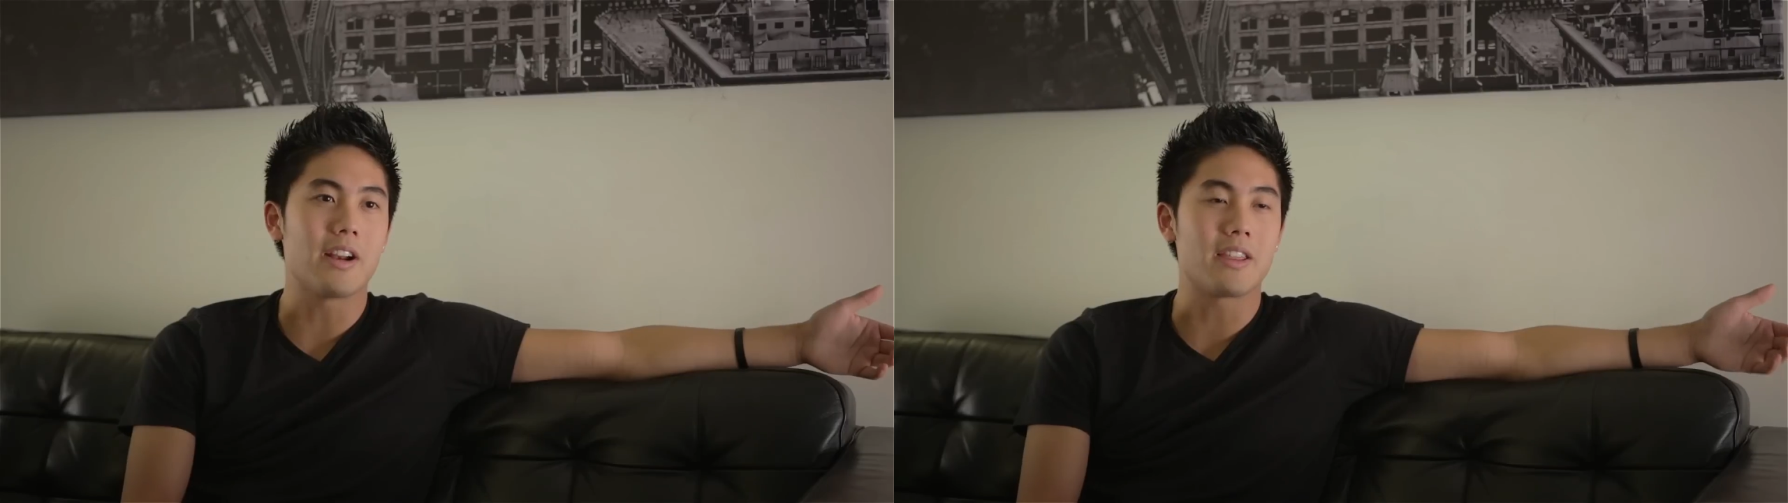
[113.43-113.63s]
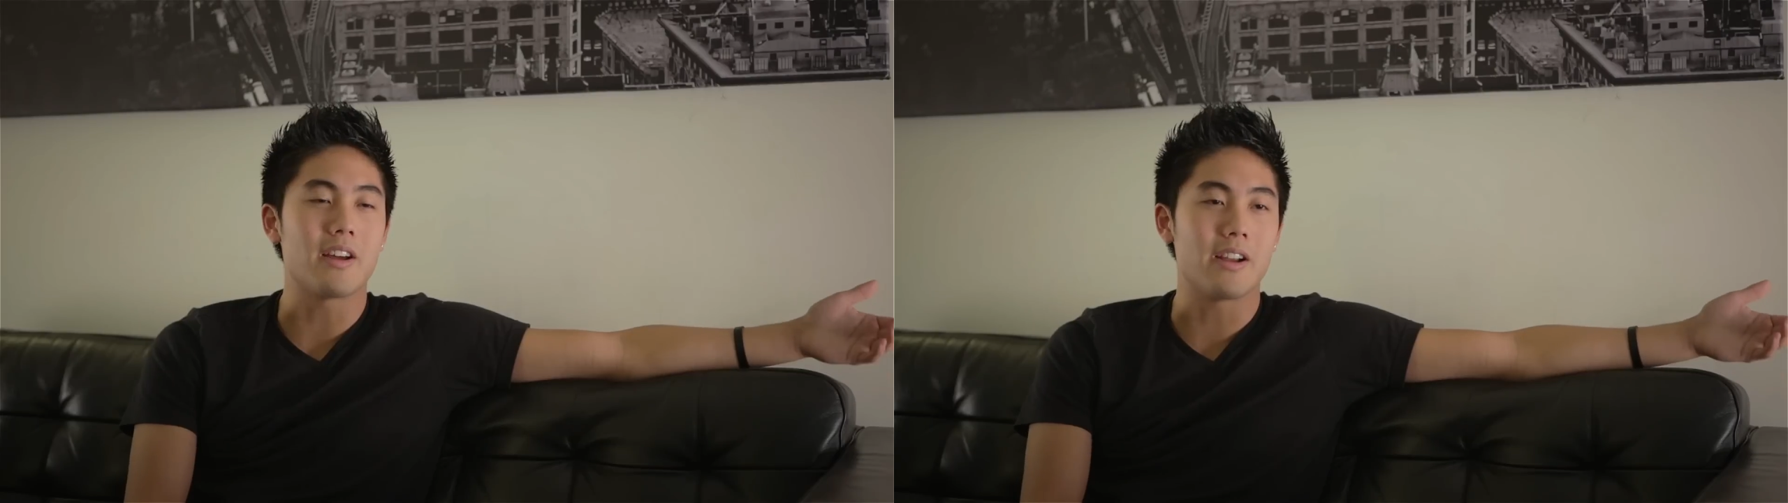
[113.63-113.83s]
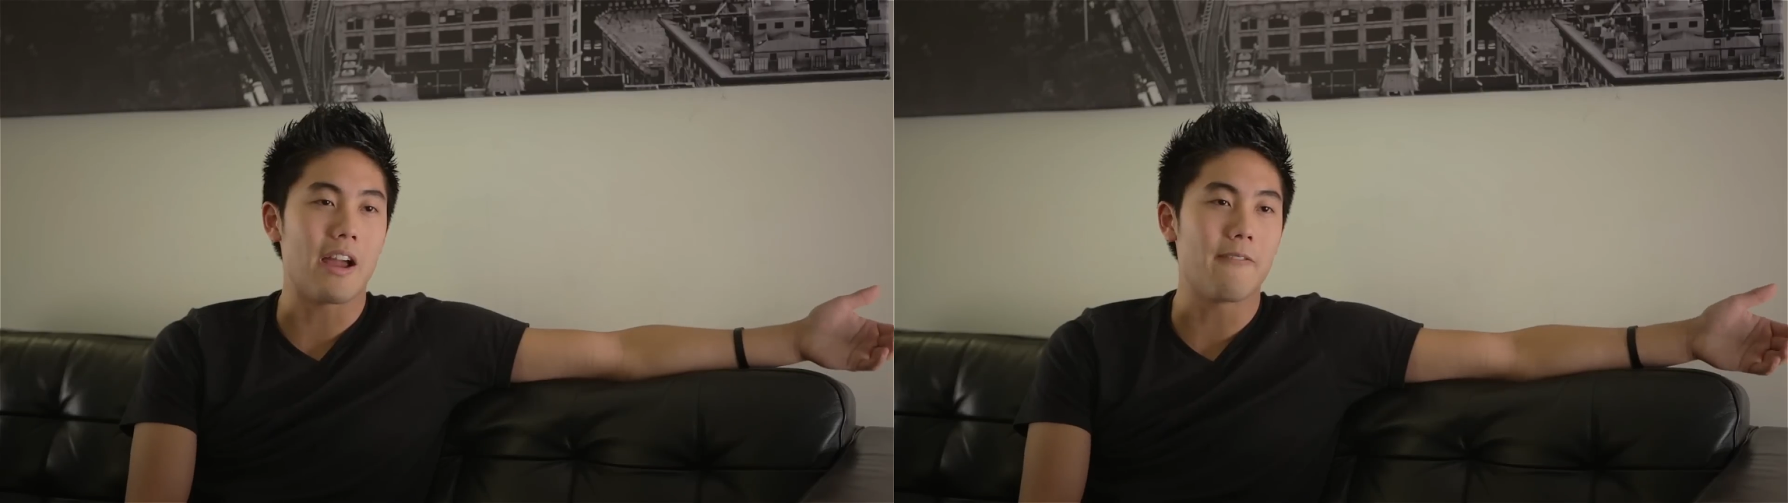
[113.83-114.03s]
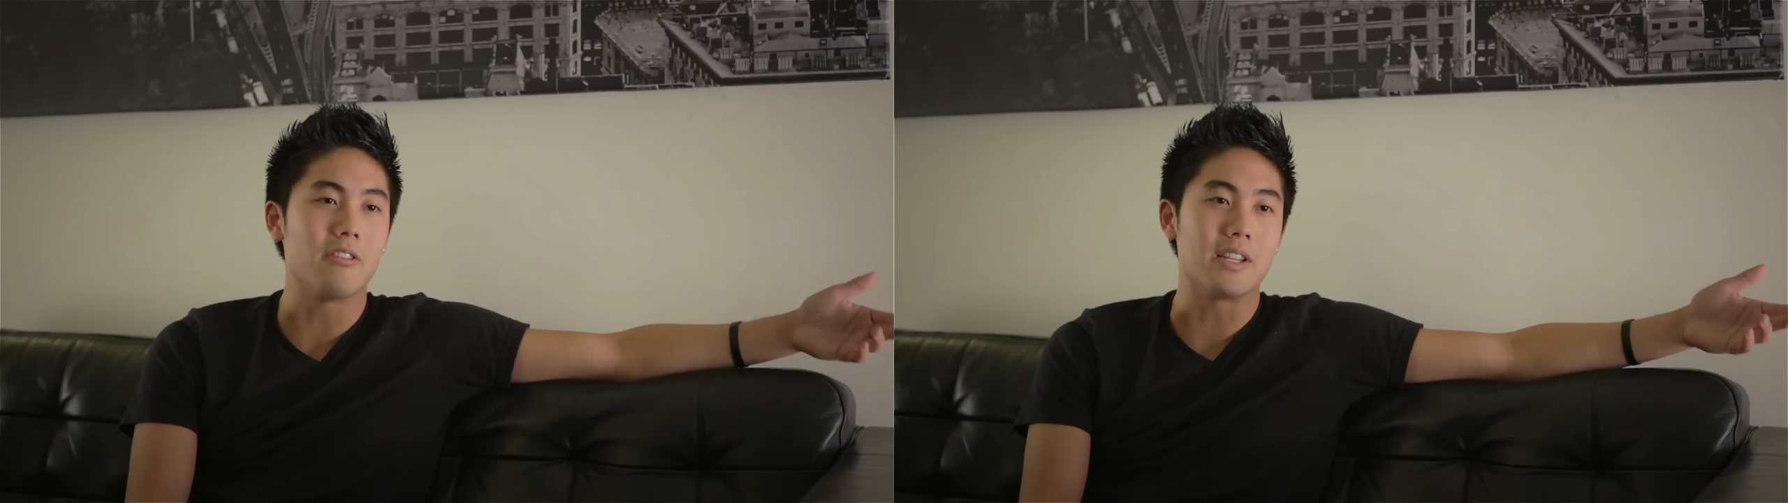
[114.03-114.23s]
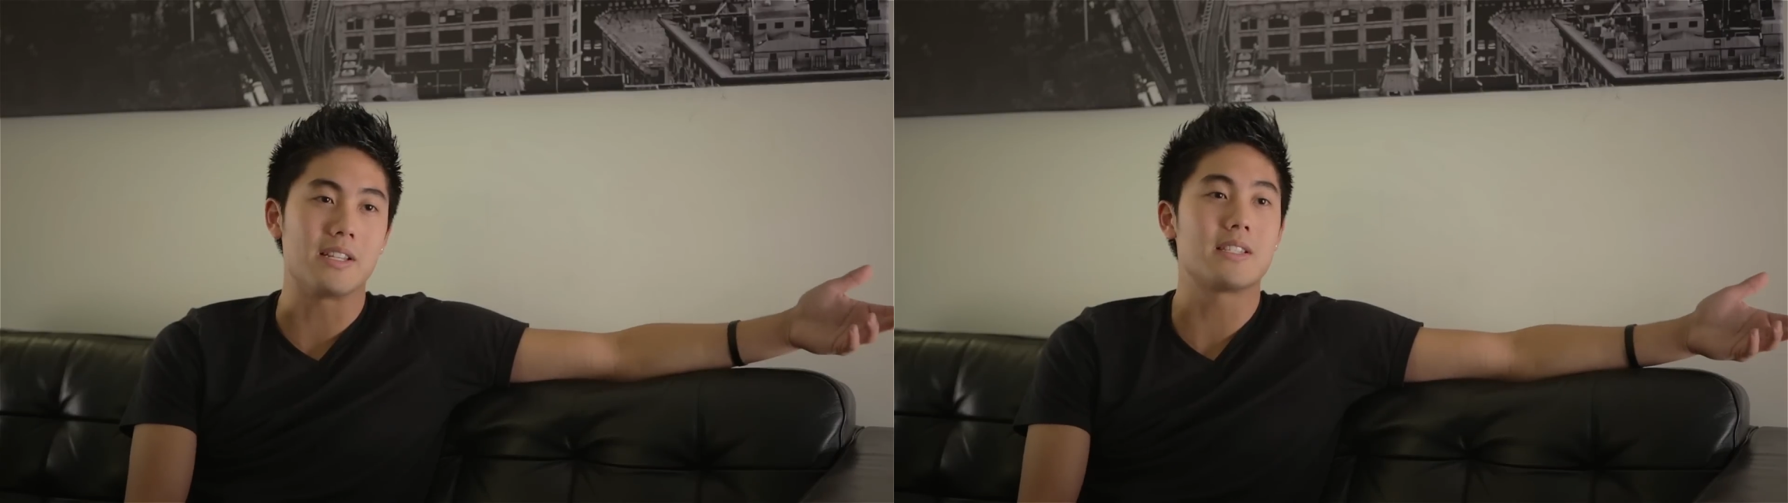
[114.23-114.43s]
and I
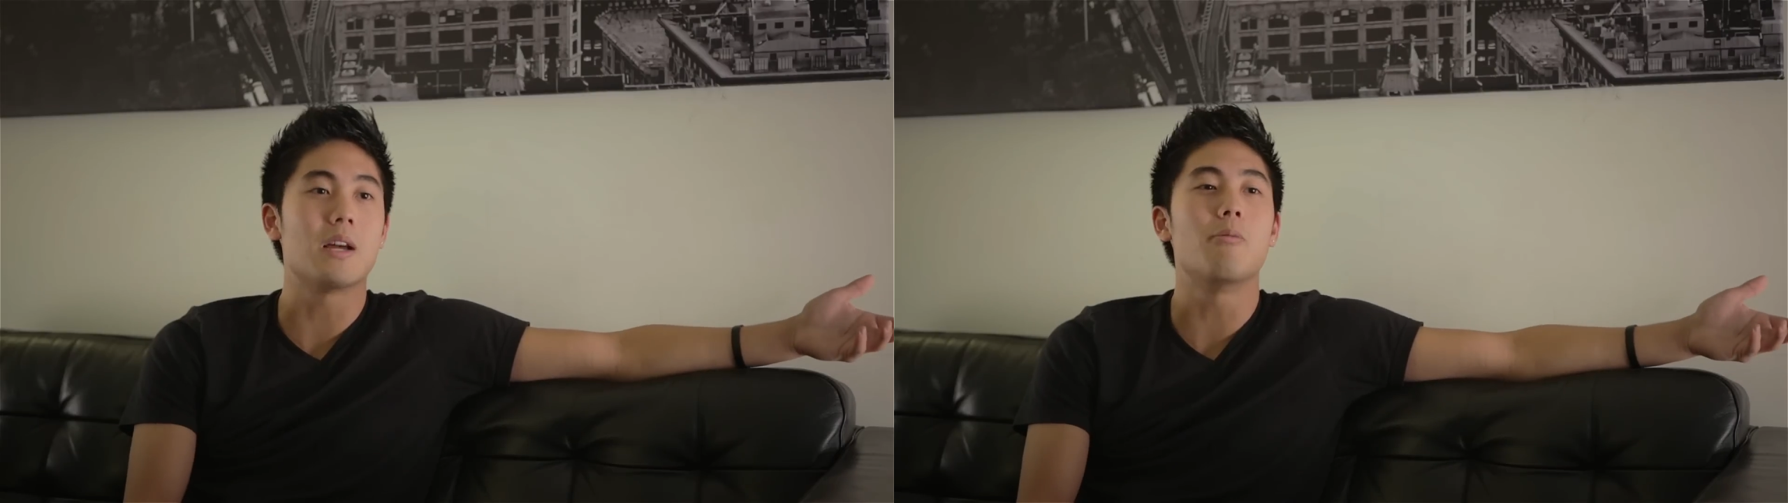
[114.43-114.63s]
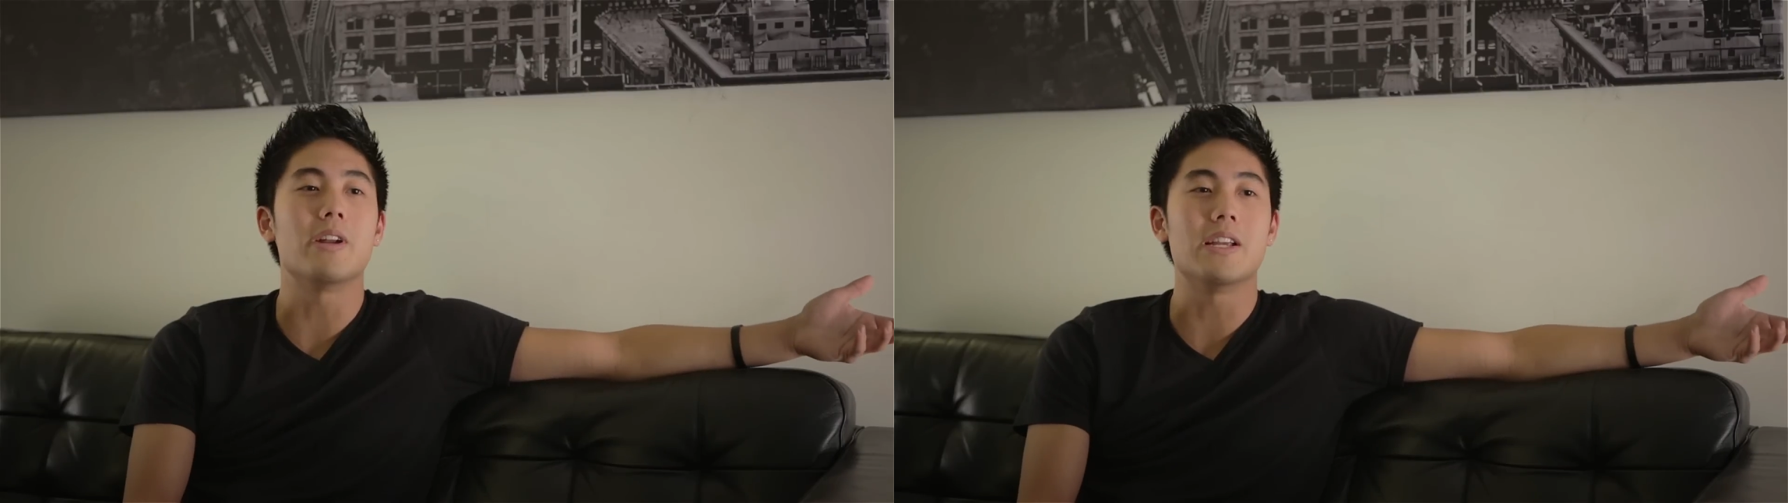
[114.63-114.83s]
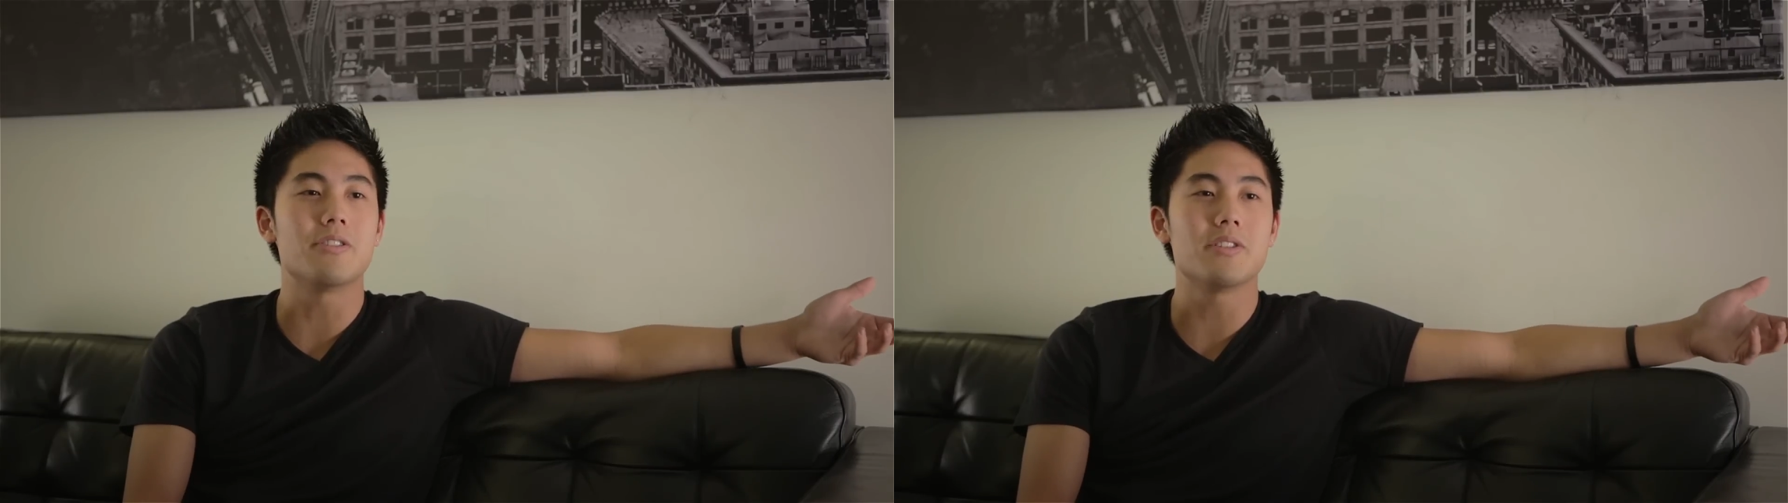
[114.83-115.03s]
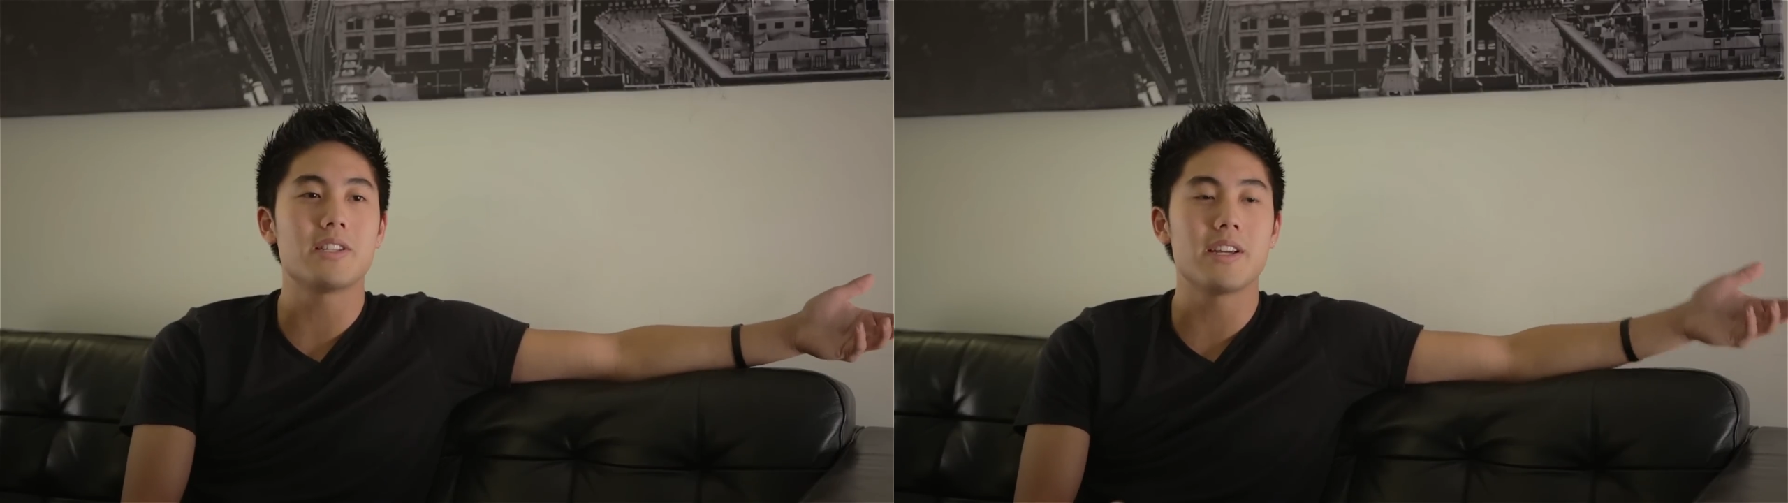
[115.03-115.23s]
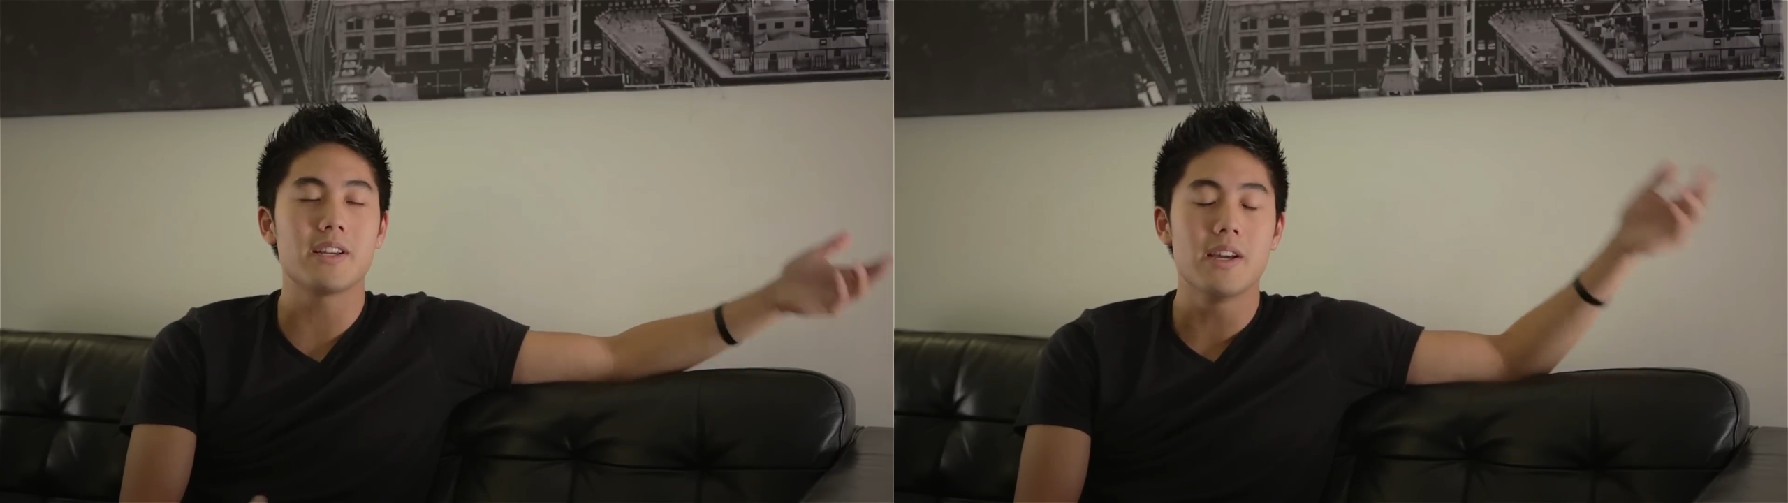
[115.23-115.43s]
found it somewhat
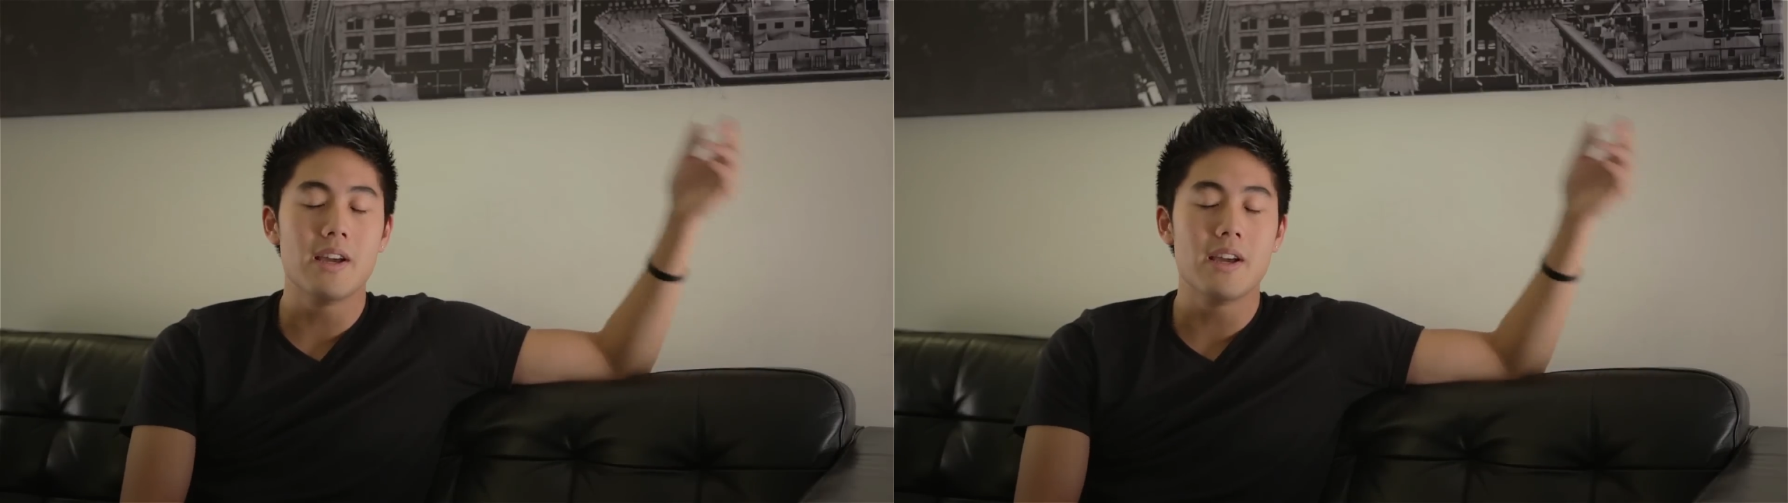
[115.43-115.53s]
interesting,